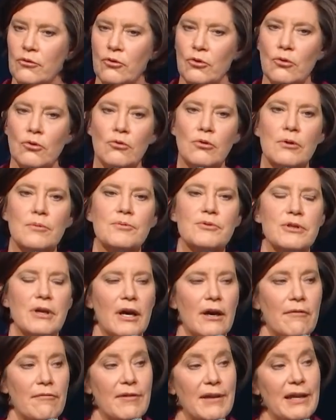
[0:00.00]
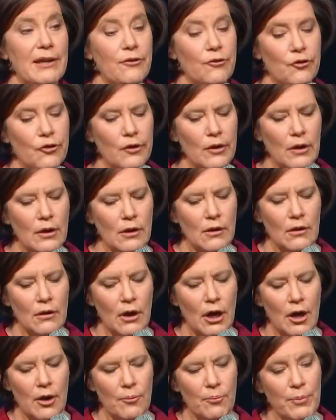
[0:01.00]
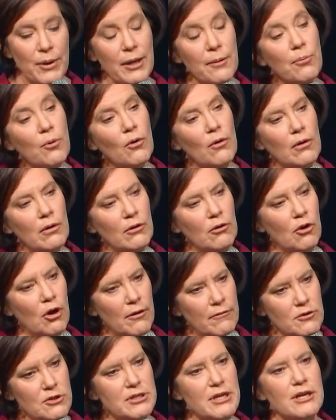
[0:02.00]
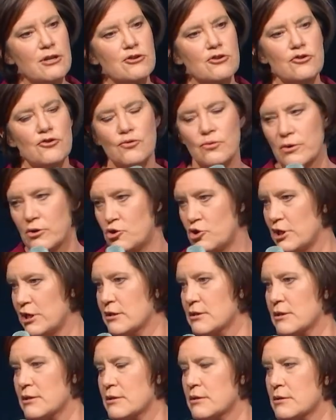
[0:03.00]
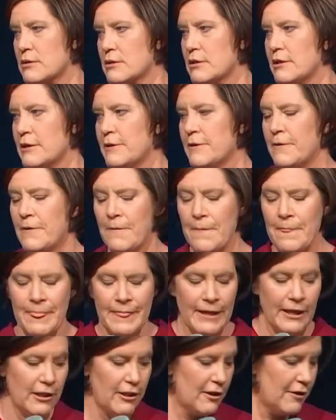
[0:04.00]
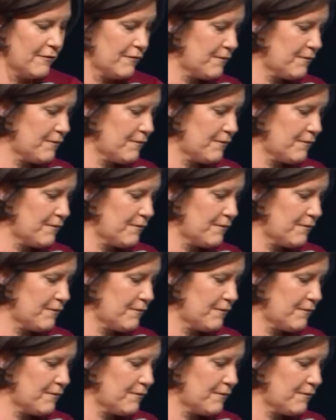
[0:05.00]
two groups of these um, people, conversations with Jesus. And,